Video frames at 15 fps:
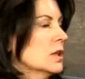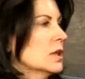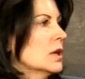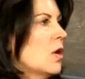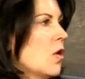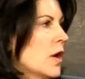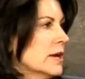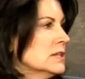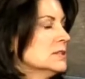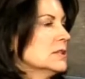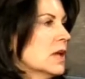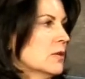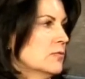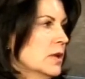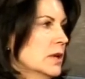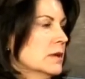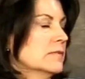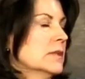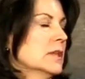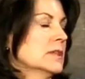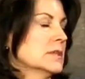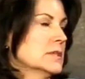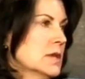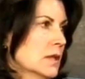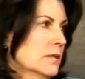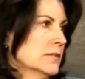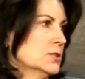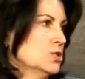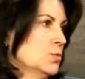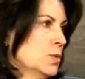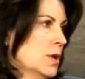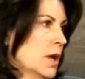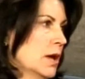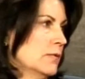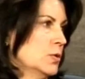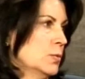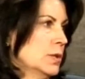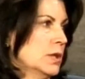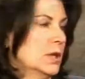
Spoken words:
really harder to get rid of than the television would have you